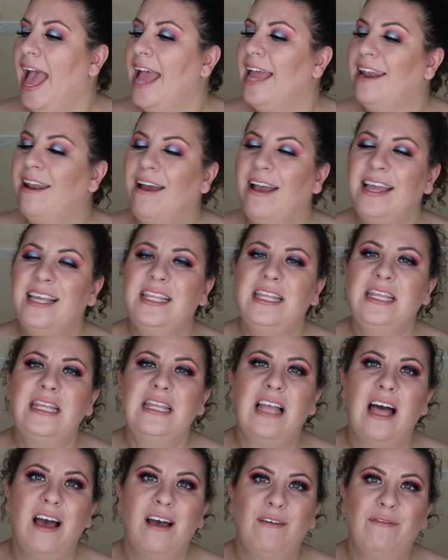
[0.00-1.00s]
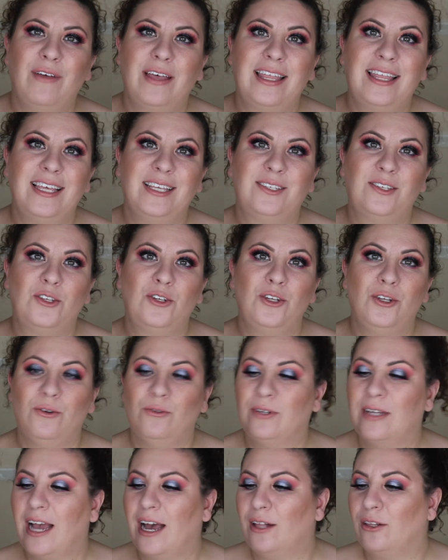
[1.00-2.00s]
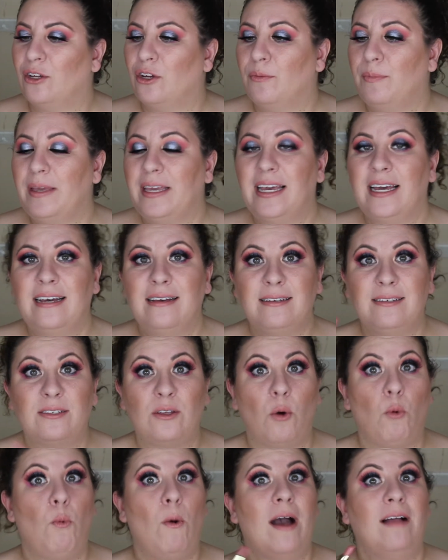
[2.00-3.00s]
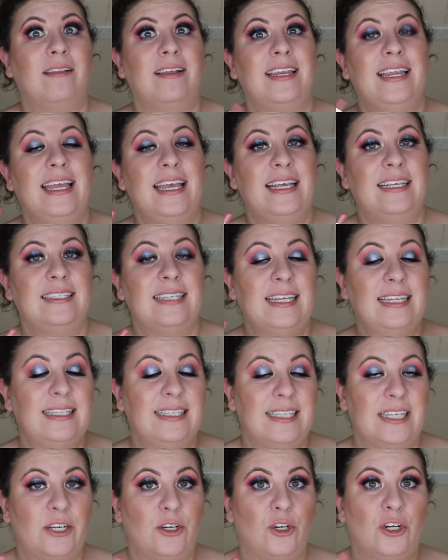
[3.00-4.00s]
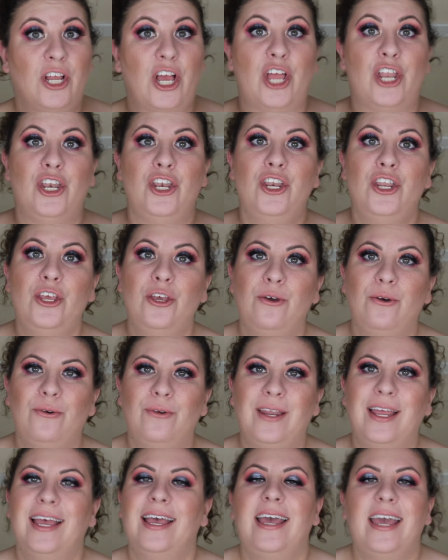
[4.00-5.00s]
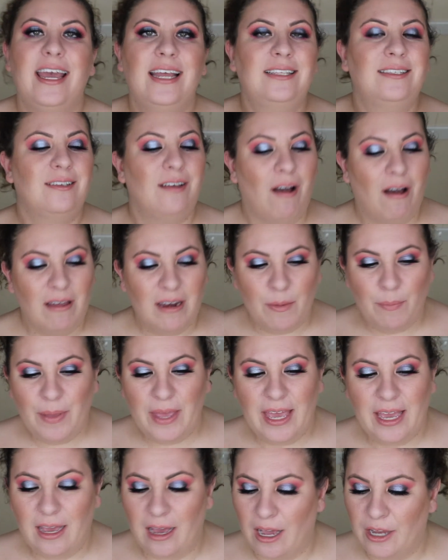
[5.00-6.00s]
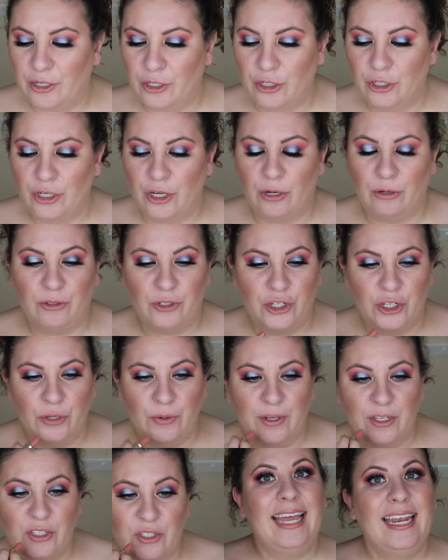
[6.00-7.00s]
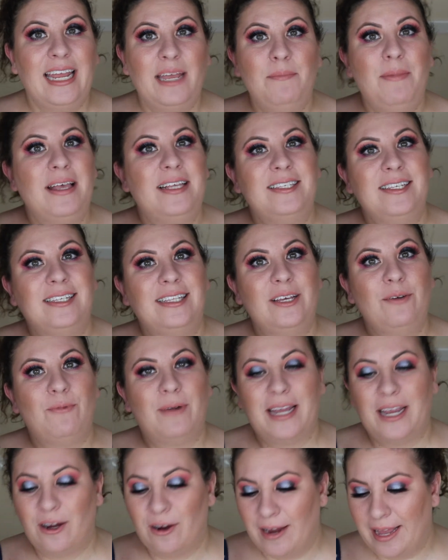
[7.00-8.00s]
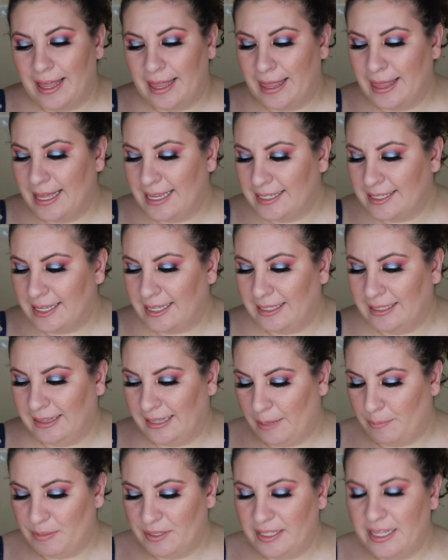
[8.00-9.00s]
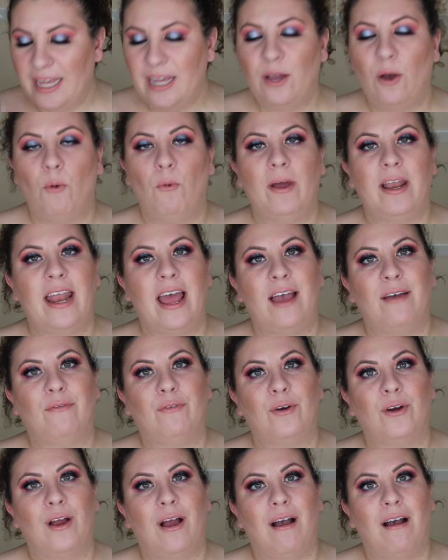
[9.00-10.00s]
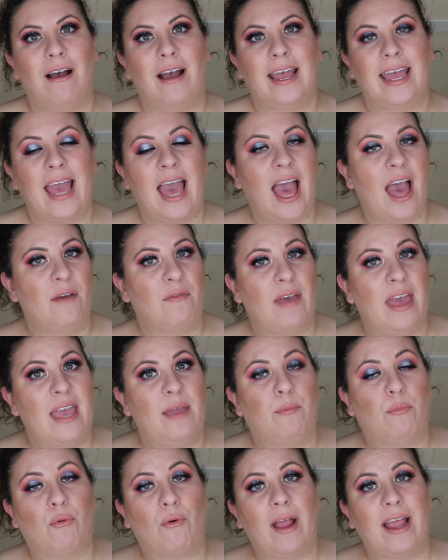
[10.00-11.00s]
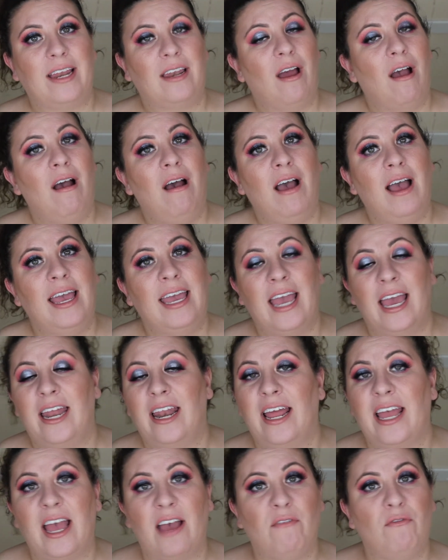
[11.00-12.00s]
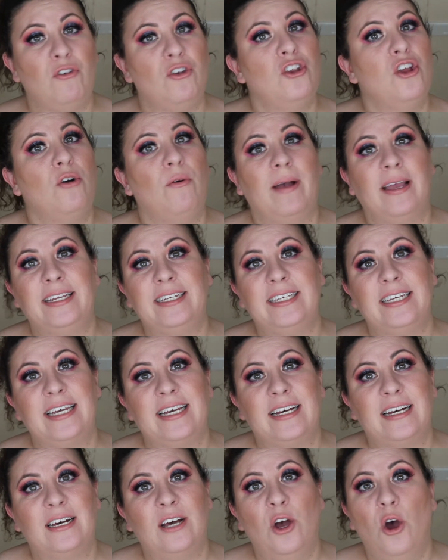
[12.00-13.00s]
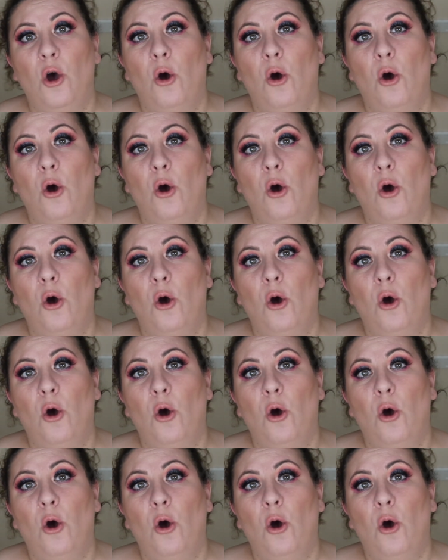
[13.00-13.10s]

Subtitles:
and I love this nude color because while it is considered a nude, it's got a pink undertone to it. And I basically wear this lipstick whenever I have a bright eye and I have no idea